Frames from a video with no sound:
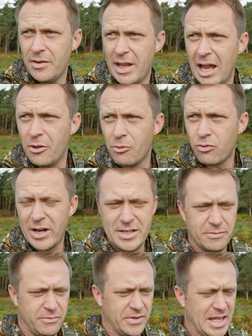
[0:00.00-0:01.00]
Now the
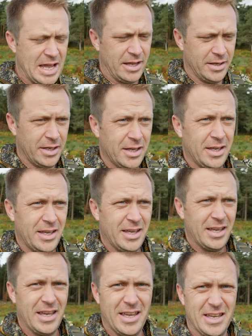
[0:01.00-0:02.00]
reason for that
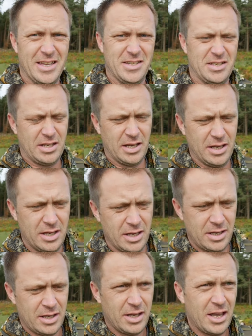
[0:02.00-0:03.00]
is
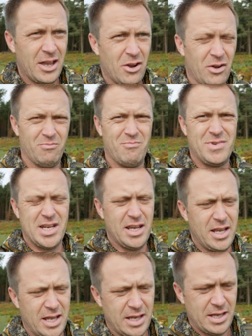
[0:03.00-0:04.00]

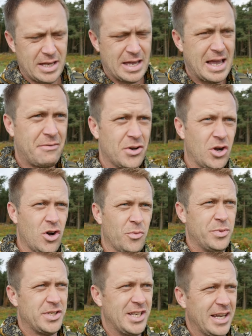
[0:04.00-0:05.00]
deer haven't
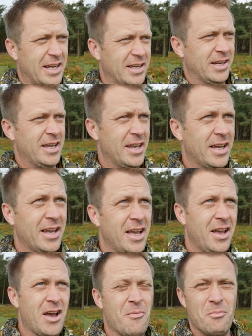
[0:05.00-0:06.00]
got a particularly
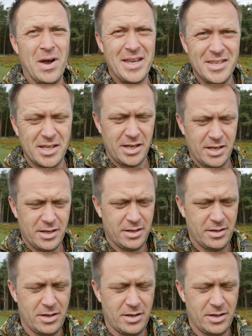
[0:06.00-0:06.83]
amazing